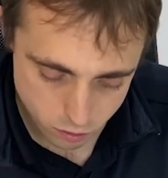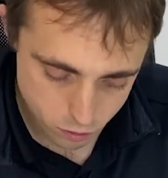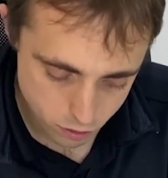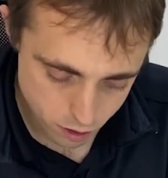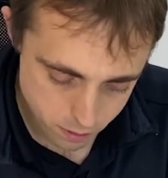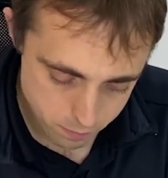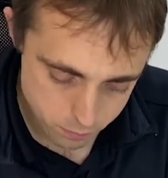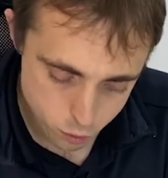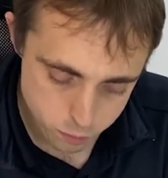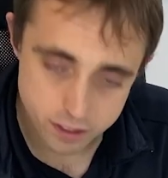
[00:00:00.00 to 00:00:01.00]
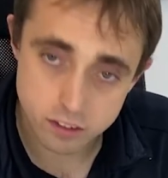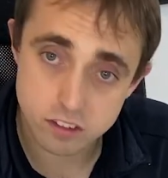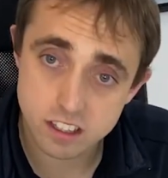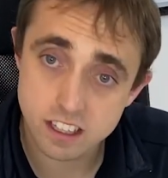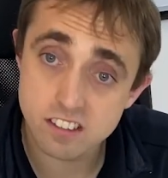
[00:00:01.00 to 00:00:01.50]
or a pump you'll be able to
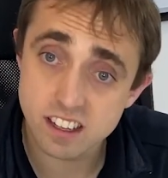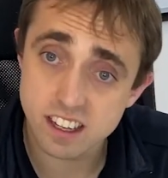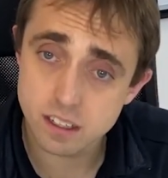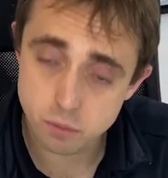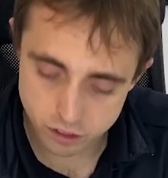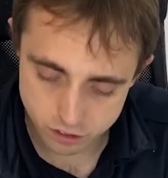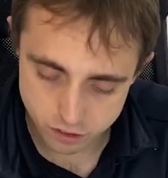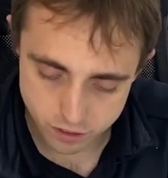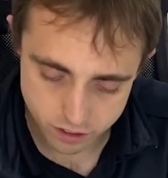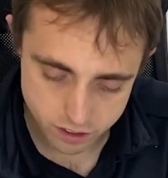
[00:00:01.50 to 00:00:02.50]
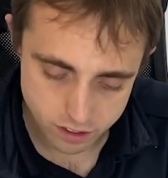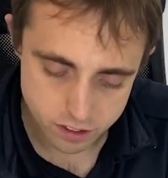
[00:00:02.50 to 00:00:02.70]
see exactly what you're doing,